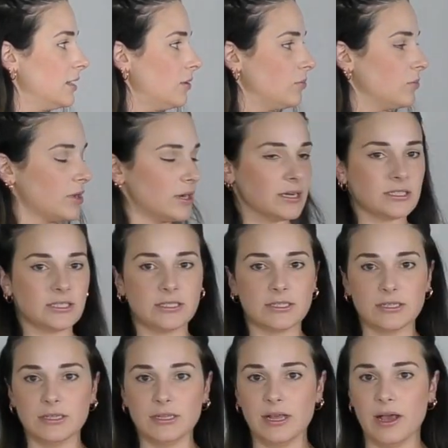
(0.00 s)
And we're gonna
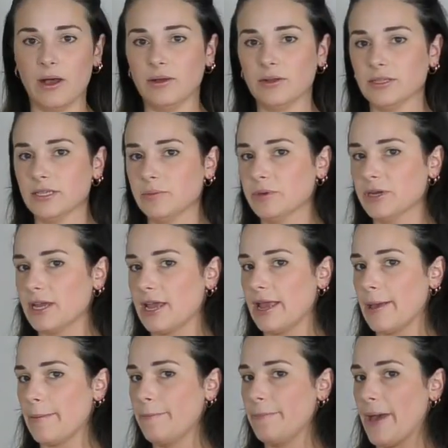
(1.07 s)
slowly bring
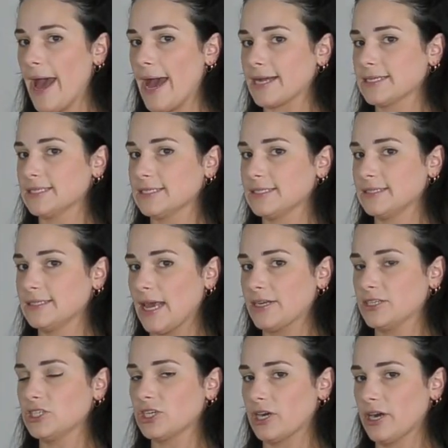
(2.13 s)
it back to
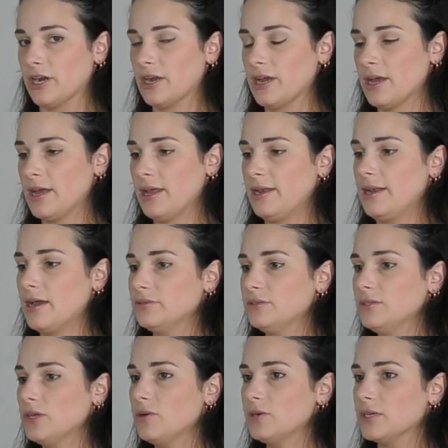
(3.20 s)
center. Now
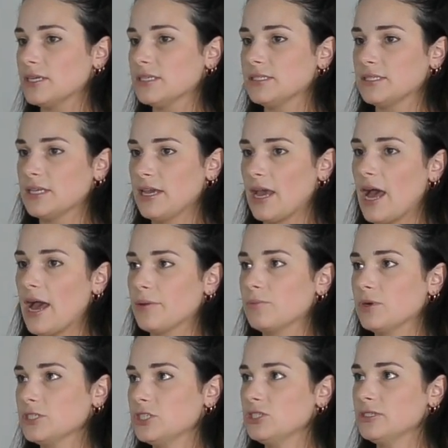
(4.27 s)
notice, I
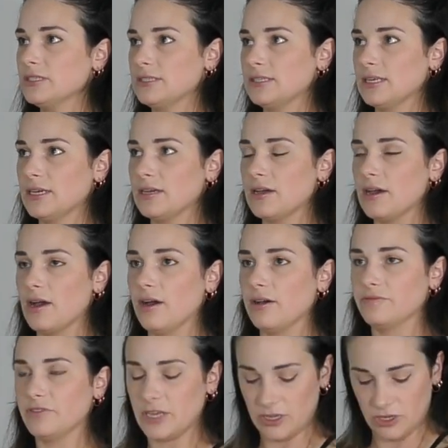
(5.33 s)
want you to think
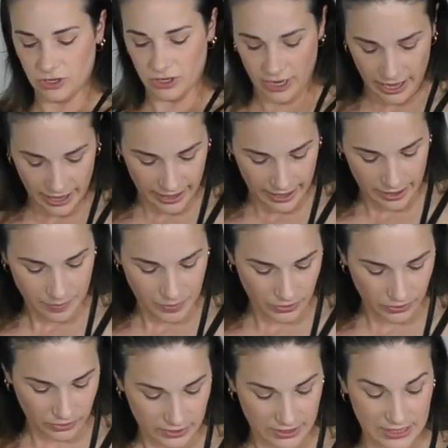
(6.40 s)
of your hip
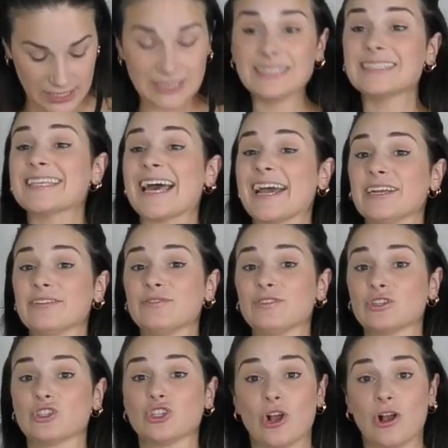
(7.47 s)
or this side of
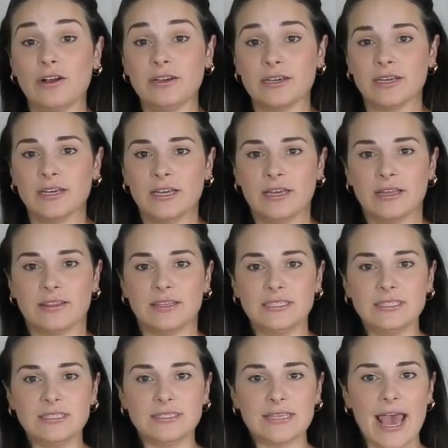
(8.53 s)
your trunk.
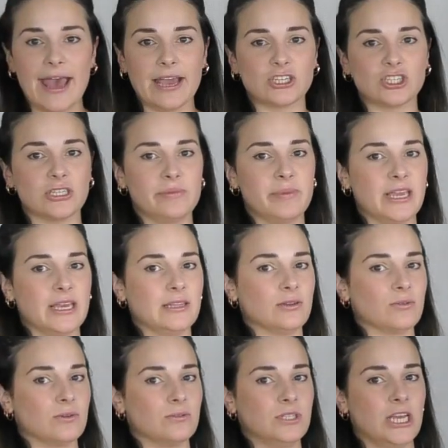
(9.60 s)
This is actually making
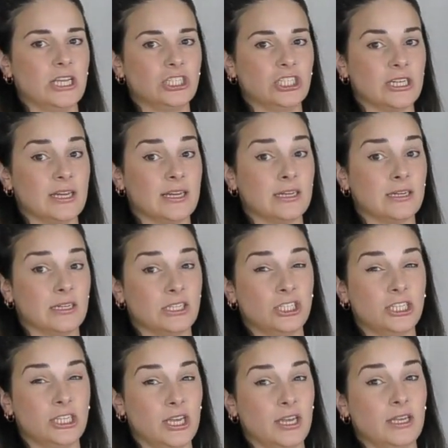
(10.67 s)
the rotation
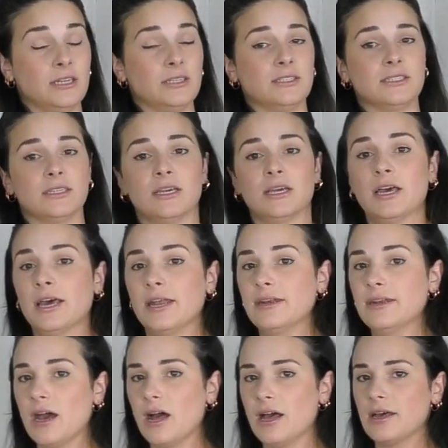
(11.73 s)
initiate,
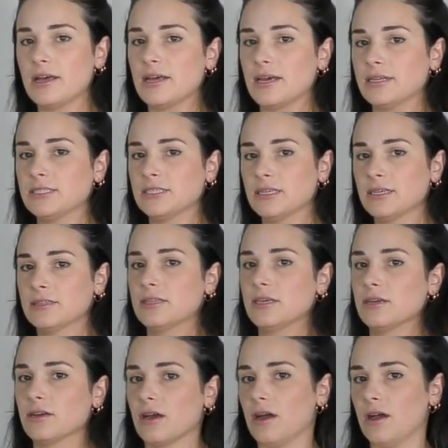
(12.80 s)
not
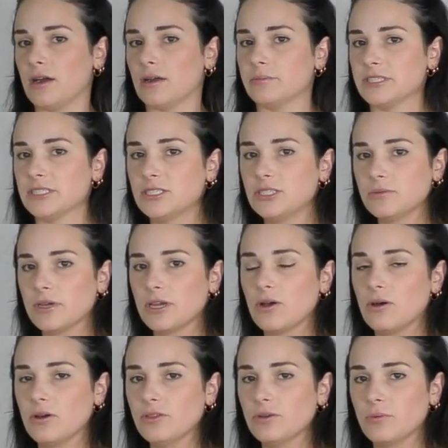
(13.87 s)
that your arm is doing
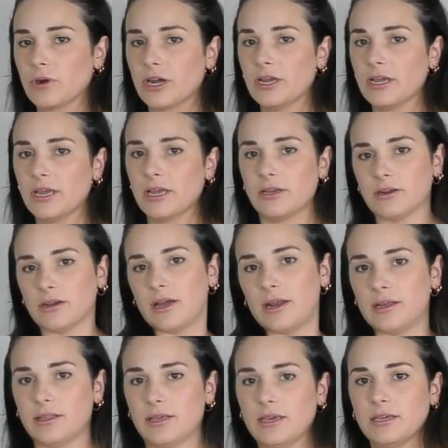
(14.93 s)
all the work and you're
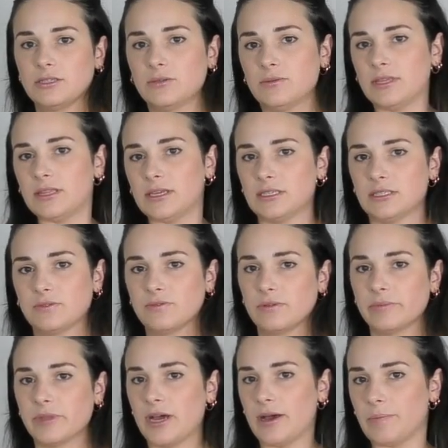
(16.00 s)
kind of like doing this
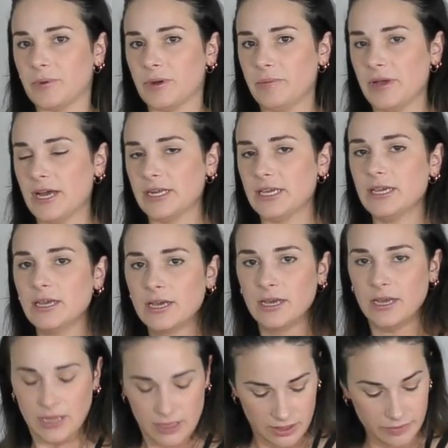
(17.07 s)
from the upper body.
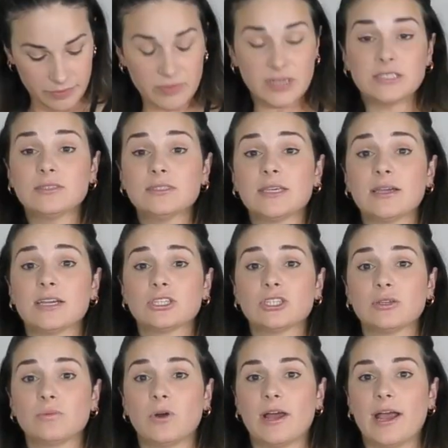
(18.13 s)
The muscles I
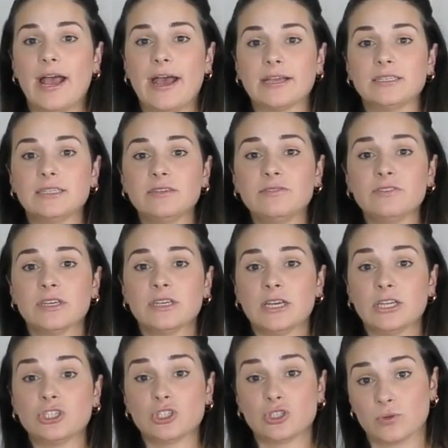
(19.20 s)
actually want active
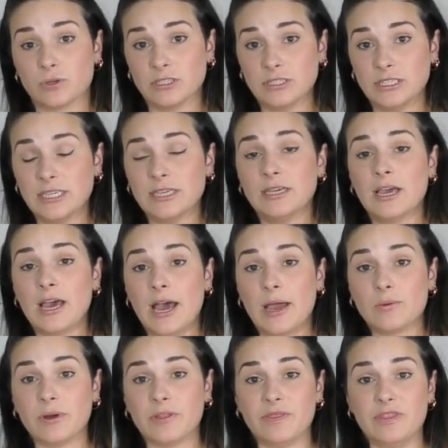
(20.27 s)
and shortening,
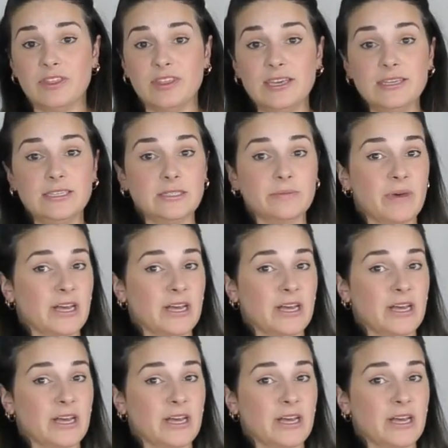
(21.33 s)
I want these